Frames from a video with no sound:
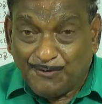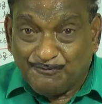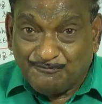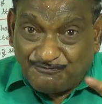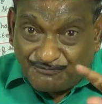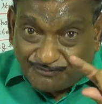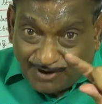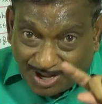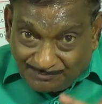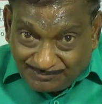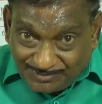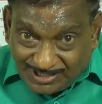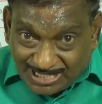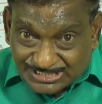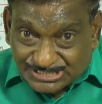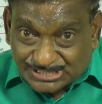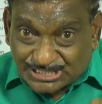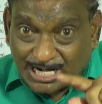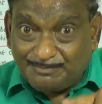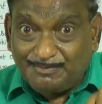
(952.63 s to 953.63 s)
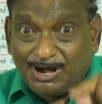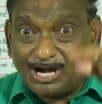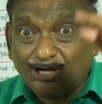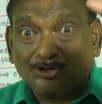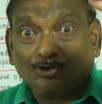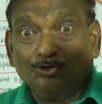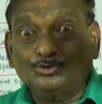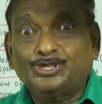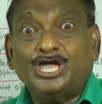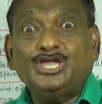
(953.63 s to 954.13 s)
from the
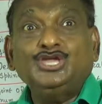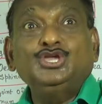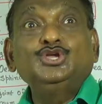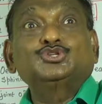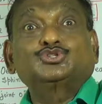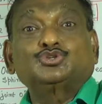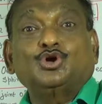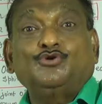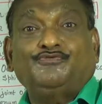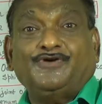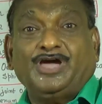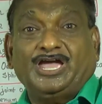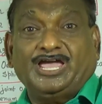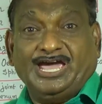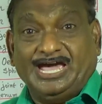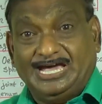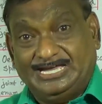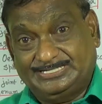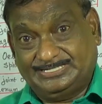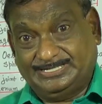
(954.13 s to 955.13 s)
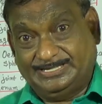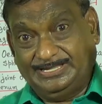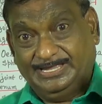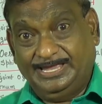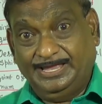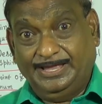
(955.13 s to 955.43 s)
stomach to the esophagus.